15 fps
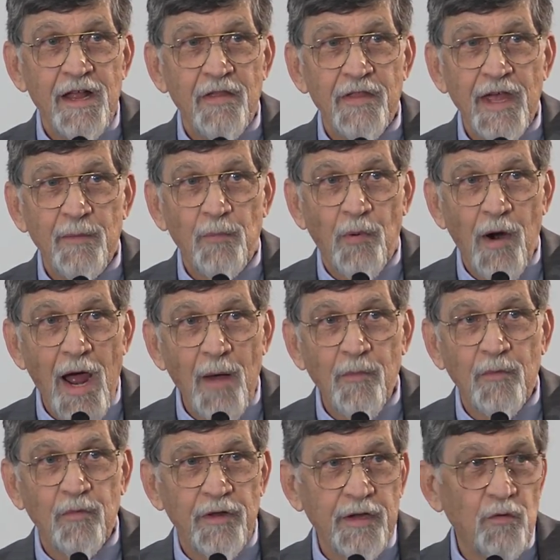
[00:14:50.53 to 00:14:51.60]
that
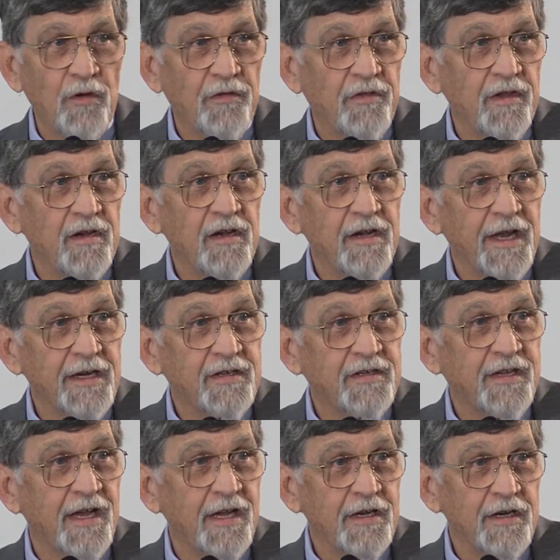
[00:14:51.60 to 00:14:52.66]
probably within the next
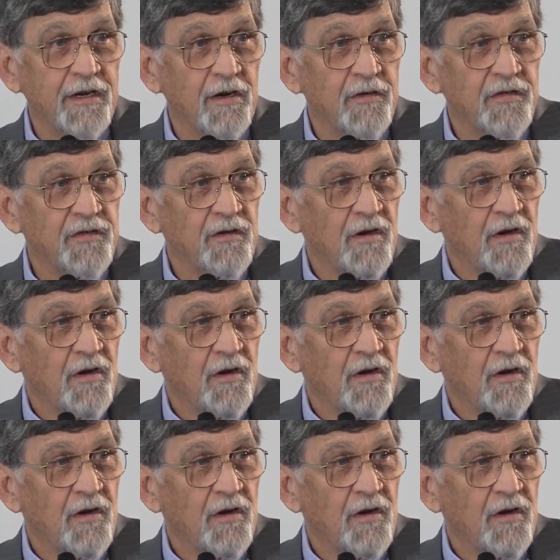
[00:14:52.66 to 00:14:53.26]
10 years,